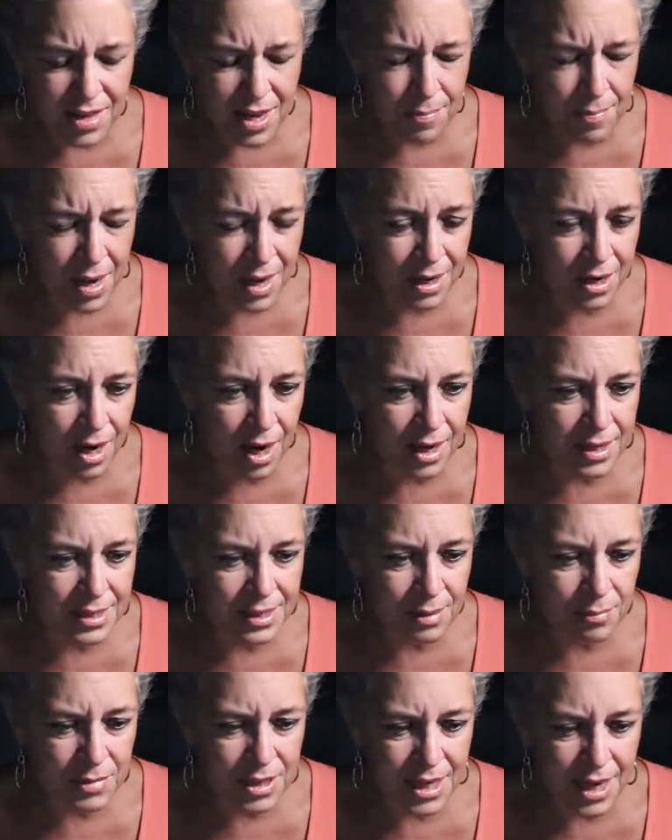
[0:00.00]
They may
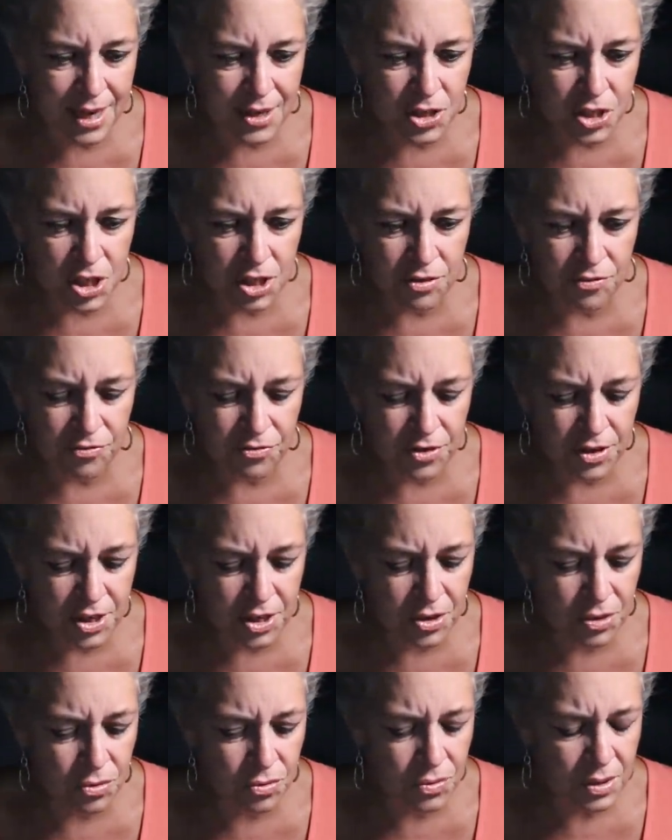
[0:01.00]
cause some tension for
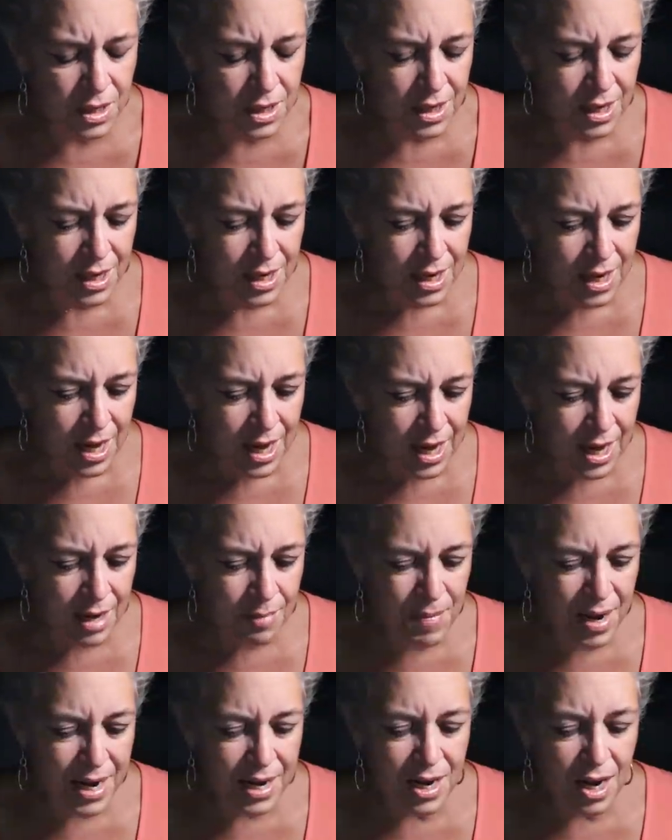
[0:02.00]
you,
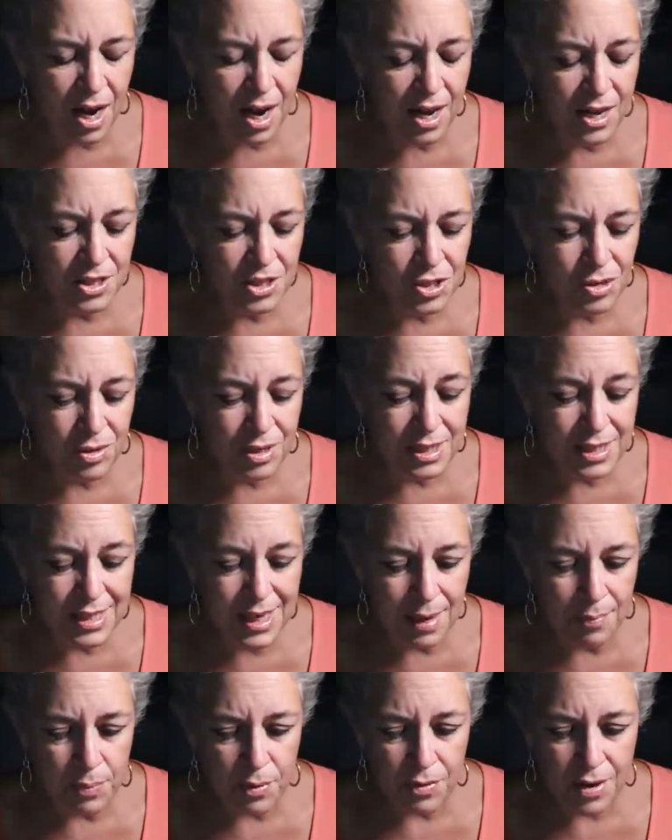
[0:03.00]
and may cause you to
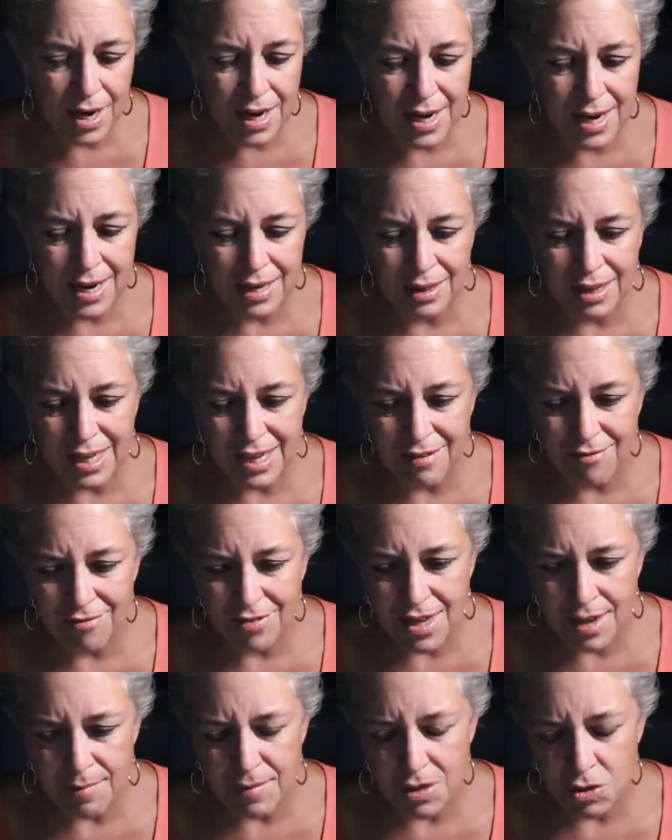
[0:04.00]
separate and
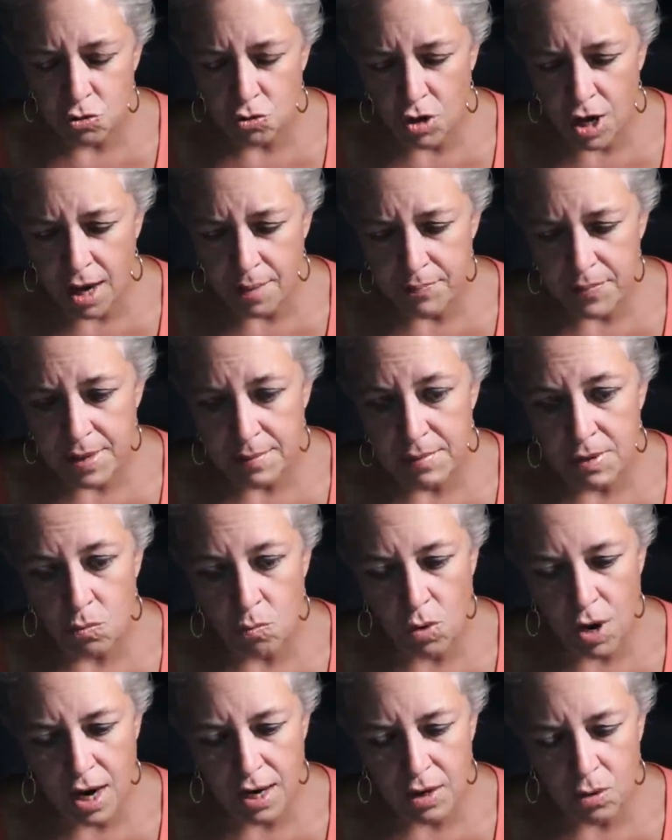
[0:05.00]
leave them and drop them
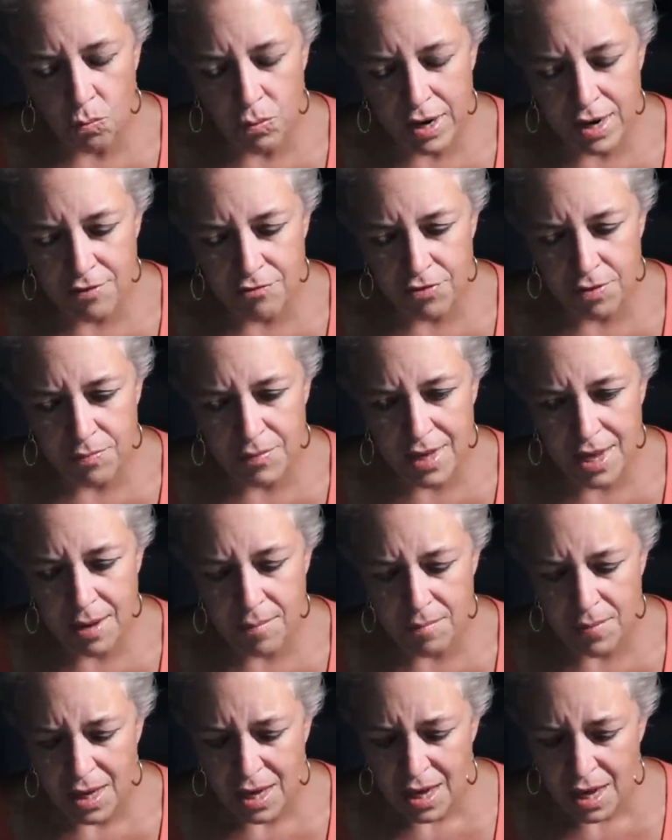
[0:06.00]
and walk away from
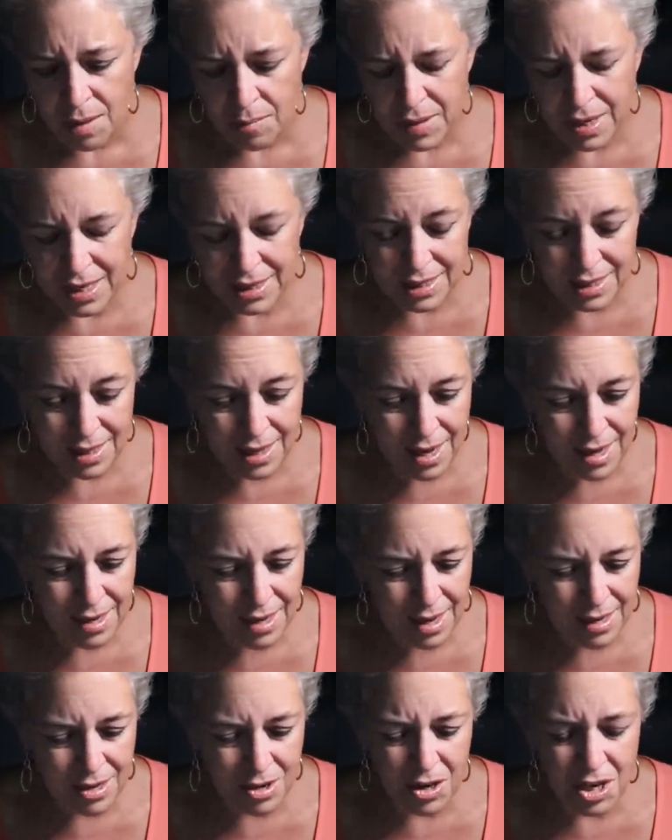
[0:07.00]
them. Because of
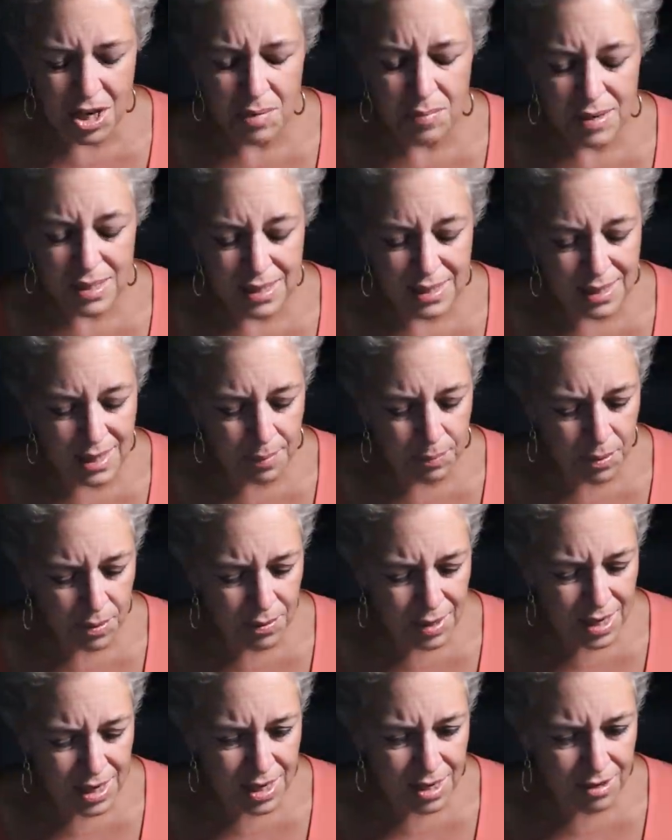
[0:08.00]
that, you're going to be
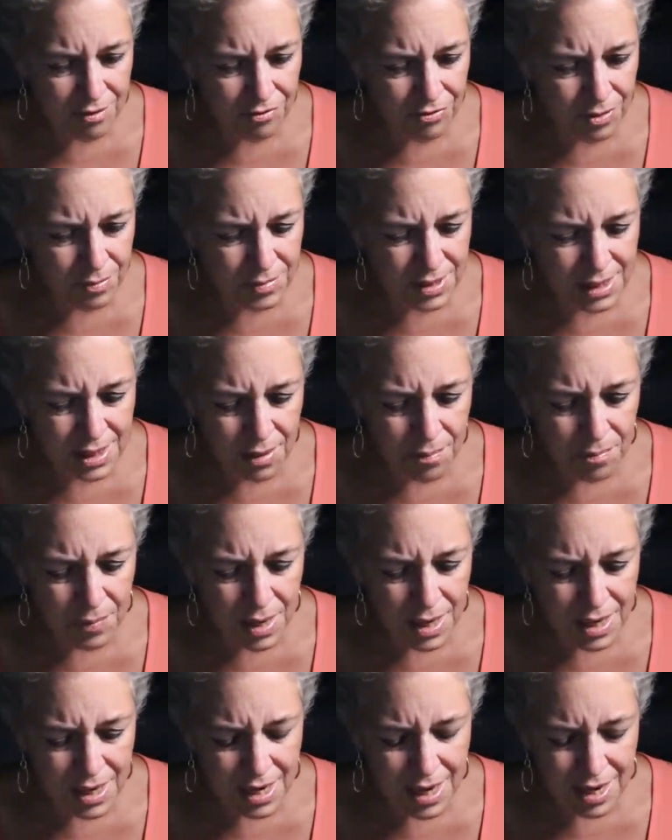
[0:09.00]
separating from
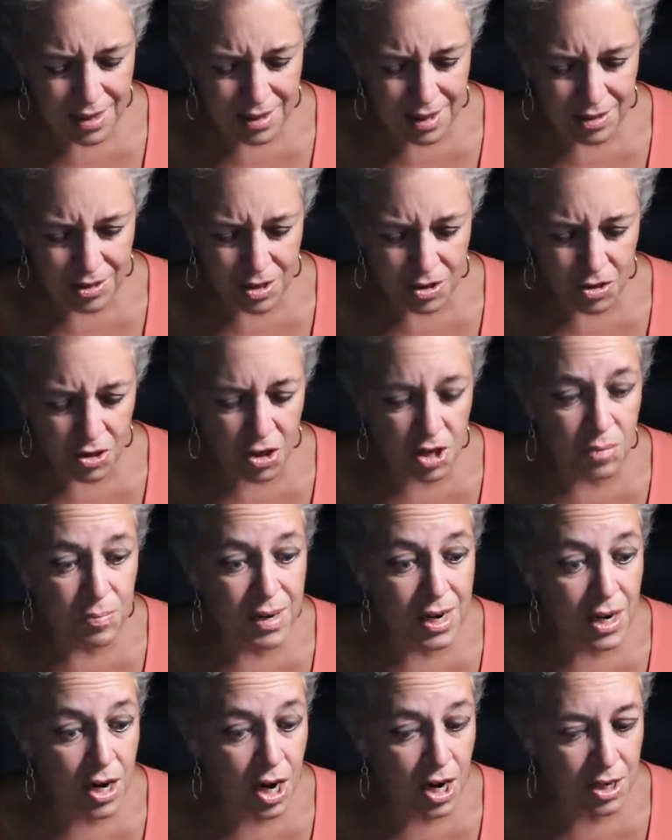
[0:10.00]
somebody. I think there could
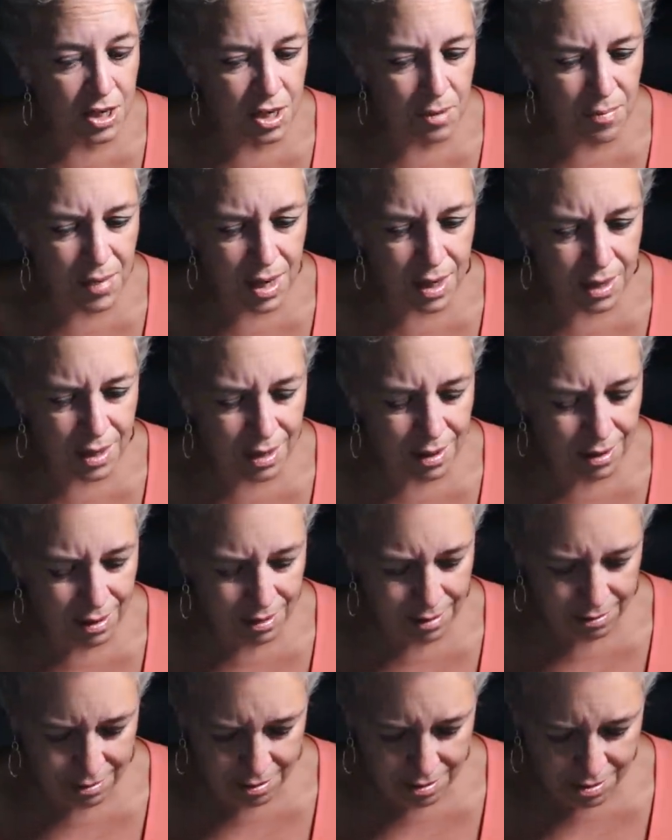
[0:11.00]
be an argument
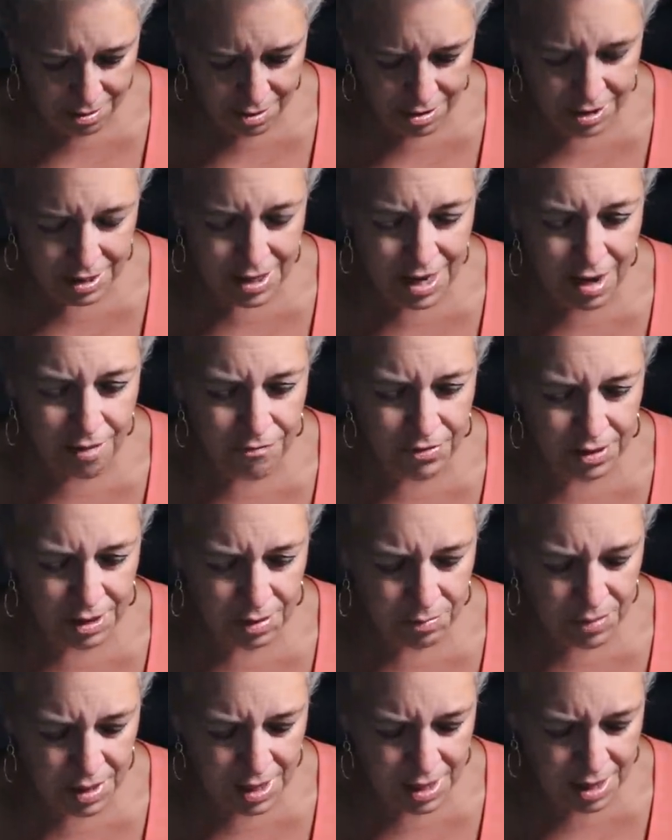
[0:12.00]
here. There could
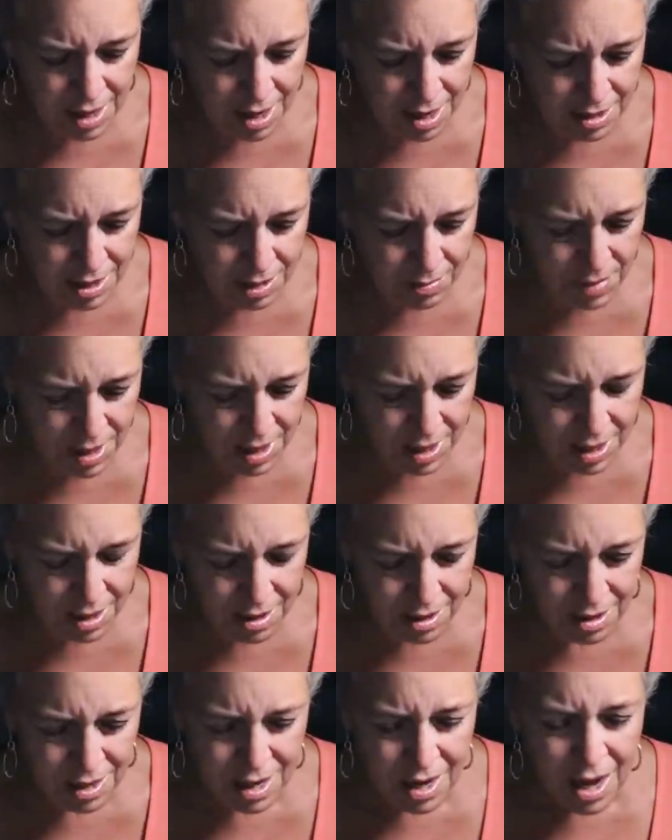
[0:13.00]
definitely be an argument
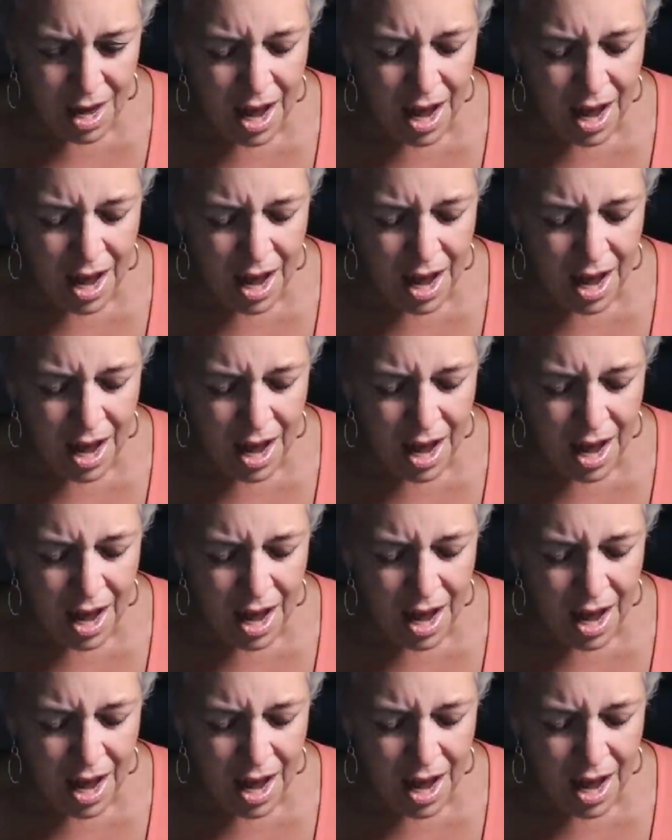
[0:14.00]
here.